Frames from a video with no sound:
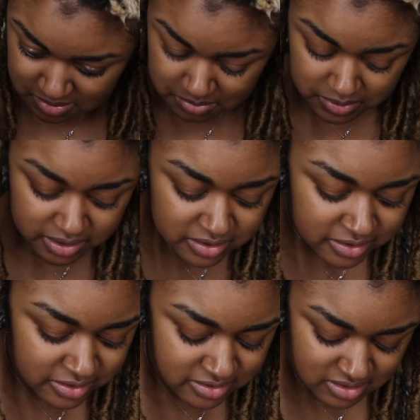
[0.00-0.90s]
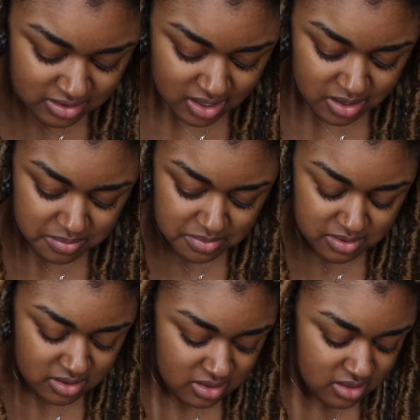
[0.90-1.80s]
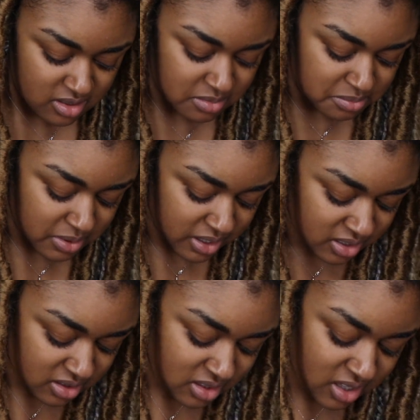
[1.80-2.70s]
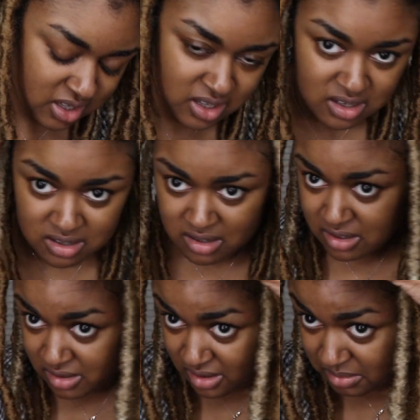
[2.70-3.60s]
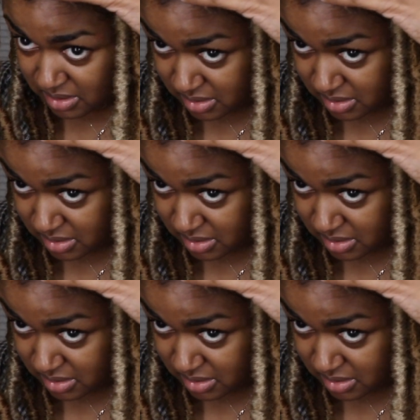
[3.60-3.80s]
Butters, stop biting the hair. Let me